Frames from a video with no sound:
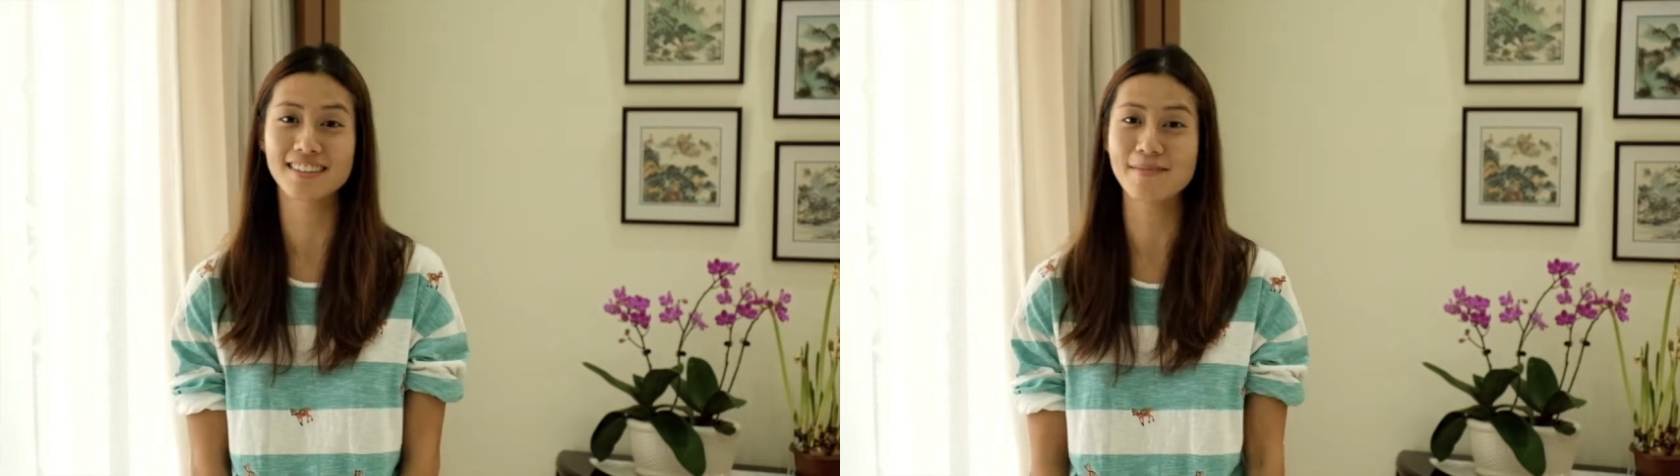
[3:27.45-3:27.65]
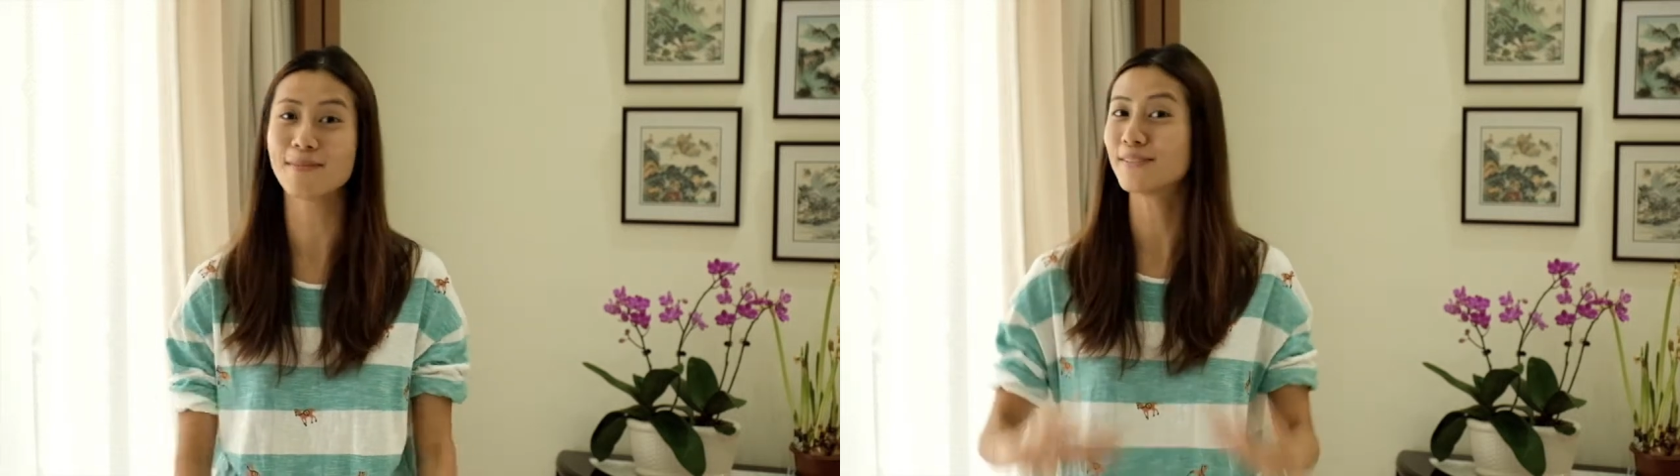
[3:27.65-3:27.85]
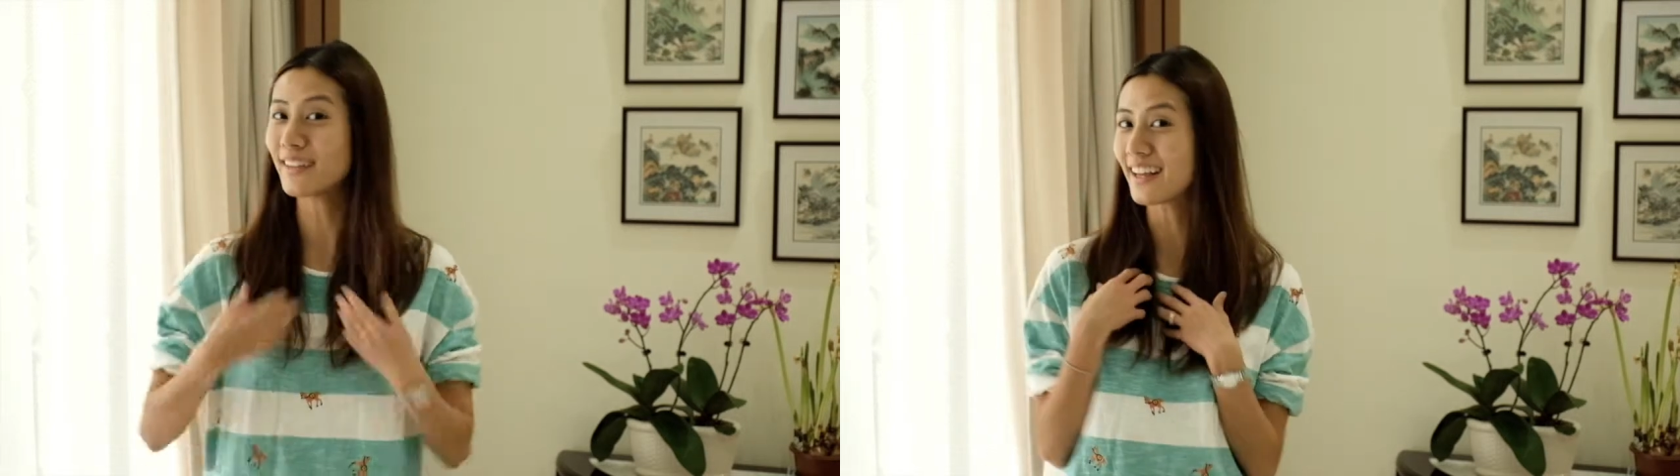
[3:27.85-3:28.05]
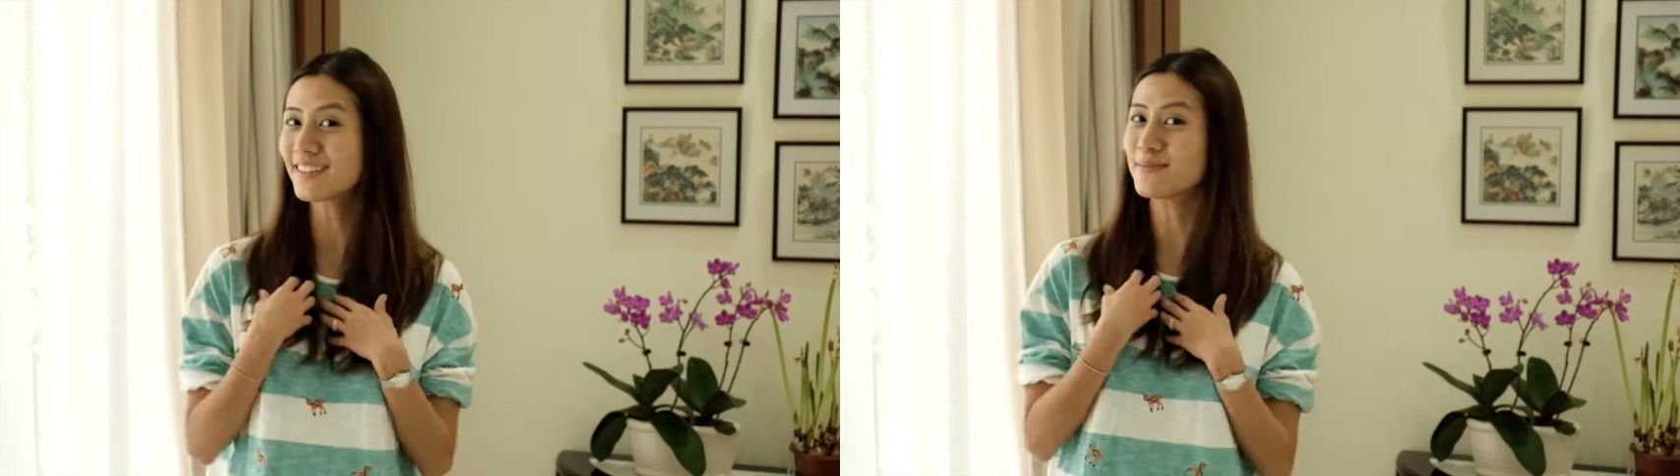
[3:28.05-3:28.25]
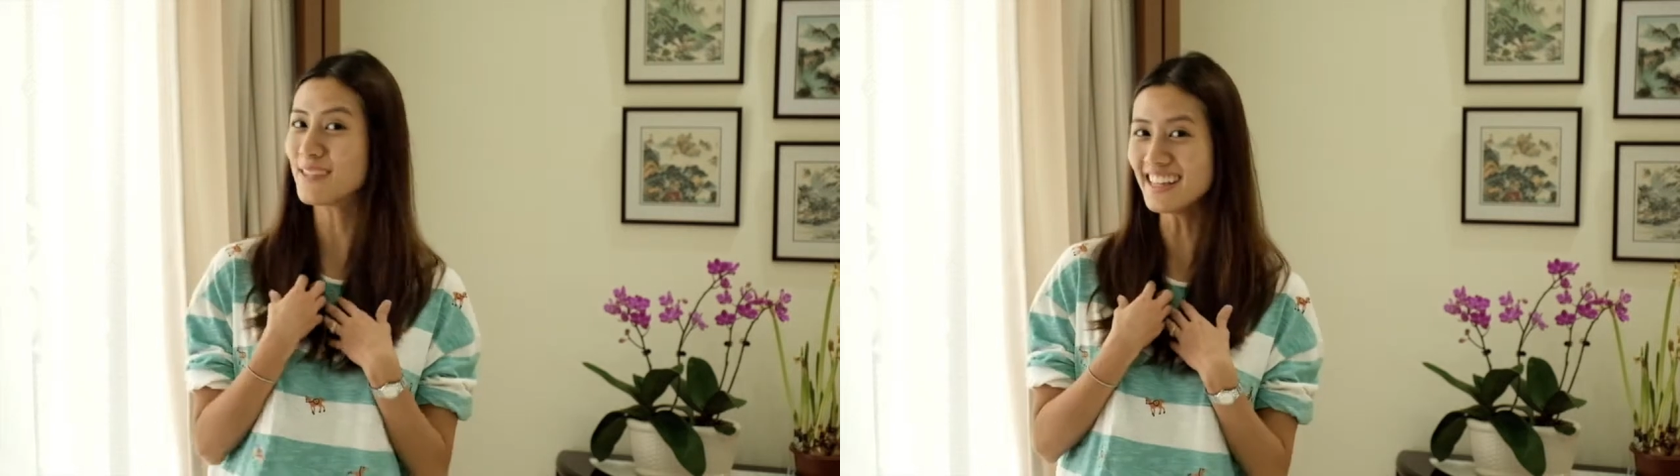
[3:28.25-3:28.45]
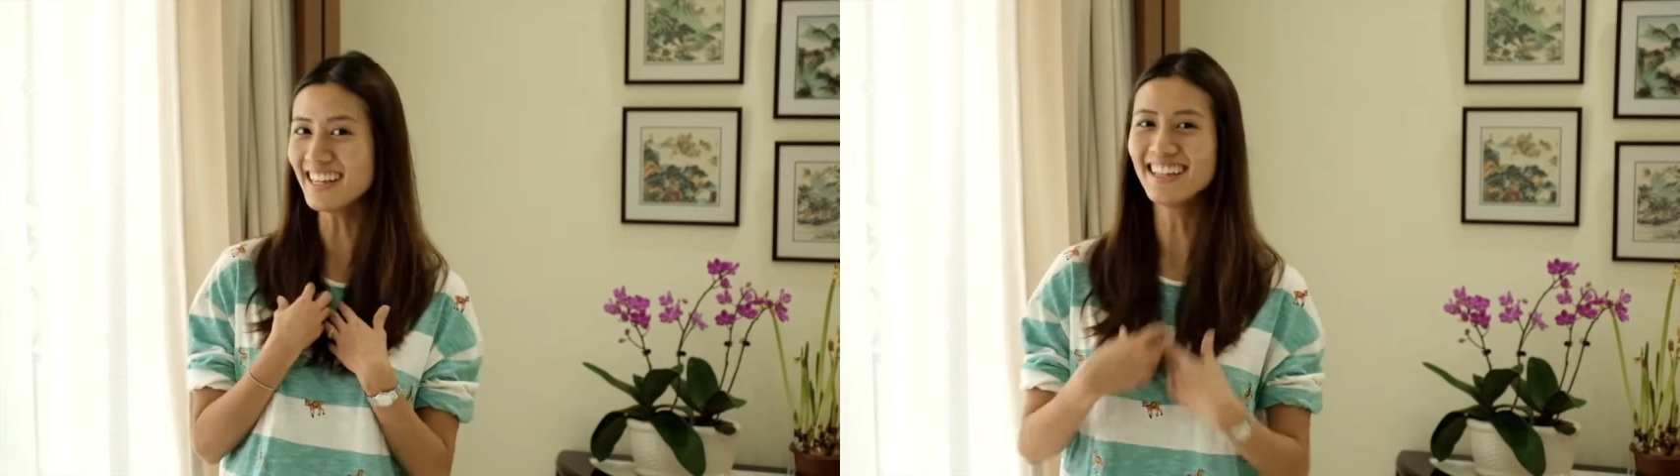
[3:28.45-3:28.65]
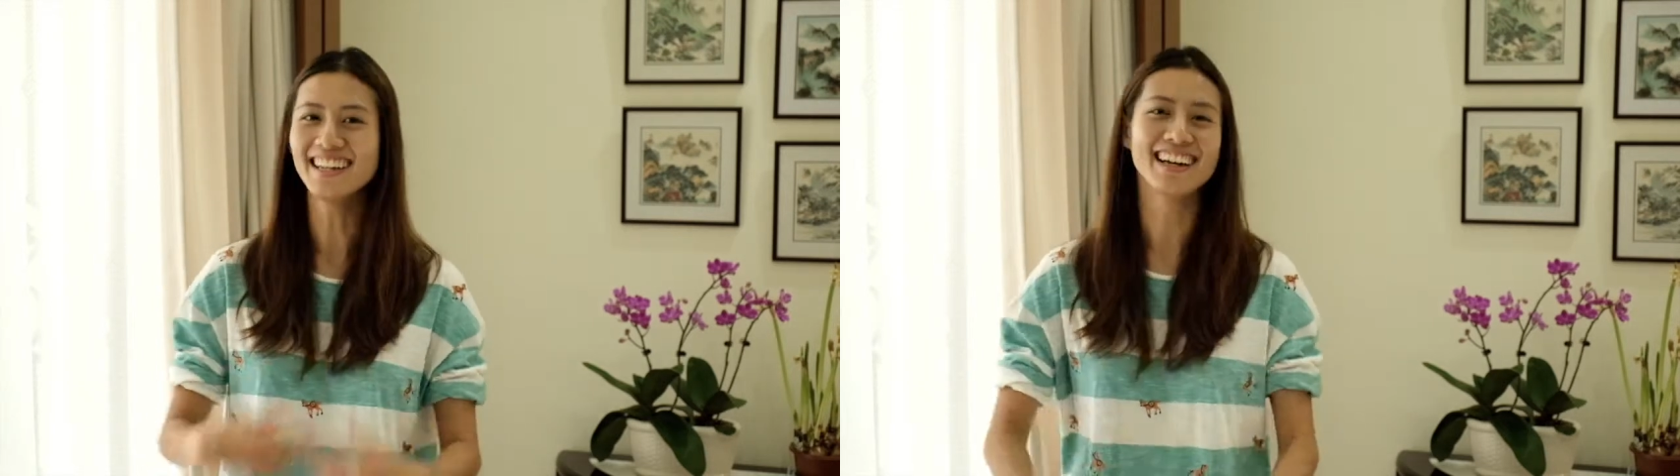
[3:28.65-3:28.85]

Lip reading: the same birthday as me,